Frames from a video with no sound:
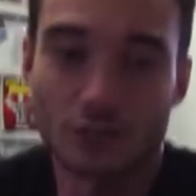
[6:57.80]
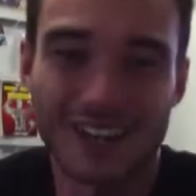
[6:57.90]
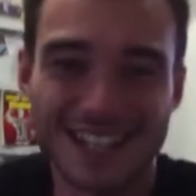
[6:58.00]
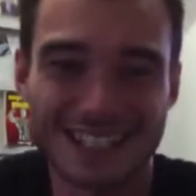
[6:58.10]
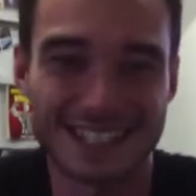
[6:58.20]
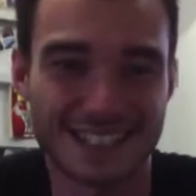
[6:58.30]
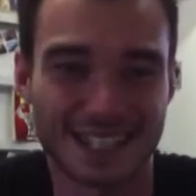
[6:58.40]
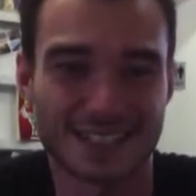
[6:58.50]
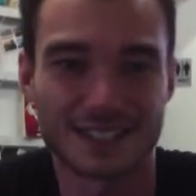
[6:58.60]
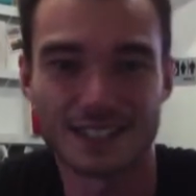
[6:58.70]
raise the
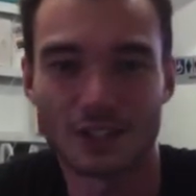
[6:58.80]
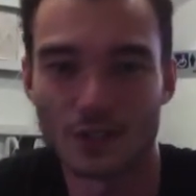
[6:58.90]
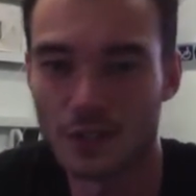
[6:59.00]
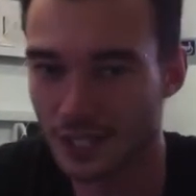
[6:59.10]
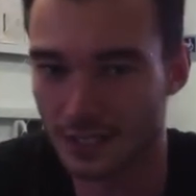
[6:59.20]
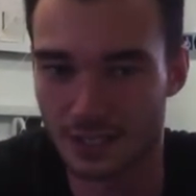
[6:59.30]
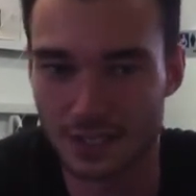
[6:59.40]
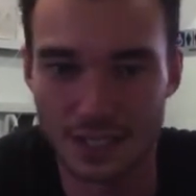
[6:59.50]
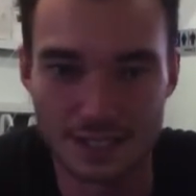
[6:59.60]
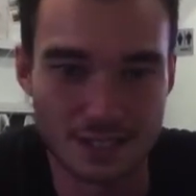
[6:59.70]
intensity on those
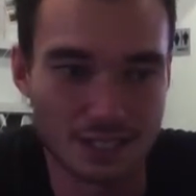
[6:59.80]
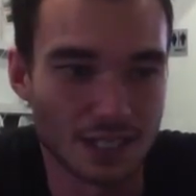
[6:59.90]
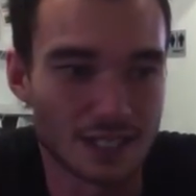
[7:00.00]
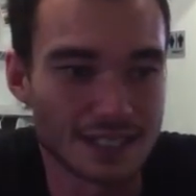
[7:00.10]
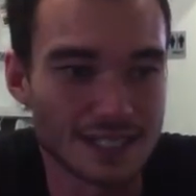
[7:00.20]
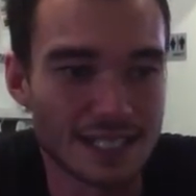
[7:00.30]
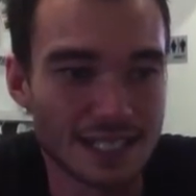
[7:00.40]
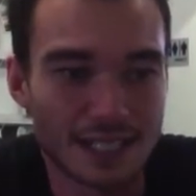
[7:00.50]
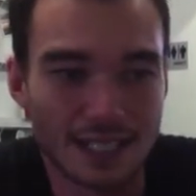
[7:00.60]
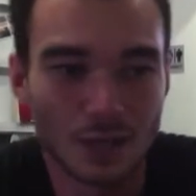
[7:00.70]
exercises, guys.
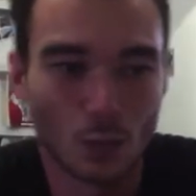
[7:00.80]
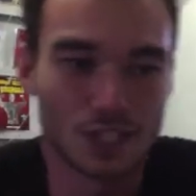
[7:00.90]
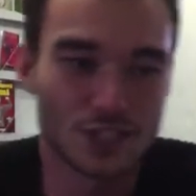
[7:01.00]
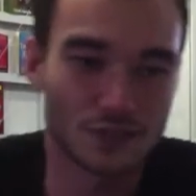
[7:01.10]
Once you've